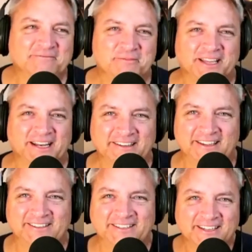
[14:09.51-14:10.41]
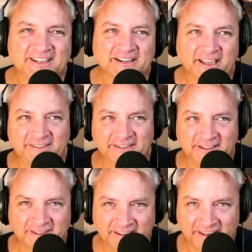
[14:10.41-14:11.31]
But it does
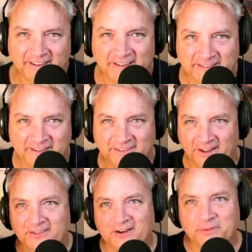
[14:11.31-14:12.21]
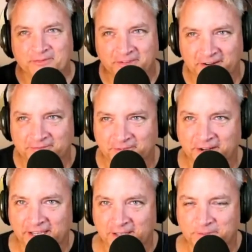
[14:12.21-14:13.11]
conjure up a very
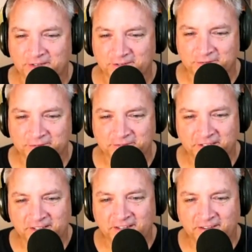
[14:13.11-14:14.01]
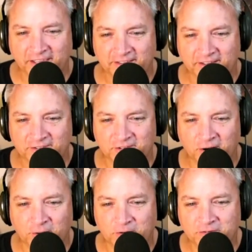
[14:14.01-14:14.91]
funny image of like a
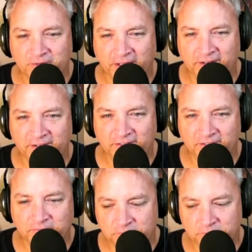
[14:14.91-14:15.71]
Star Wars fan,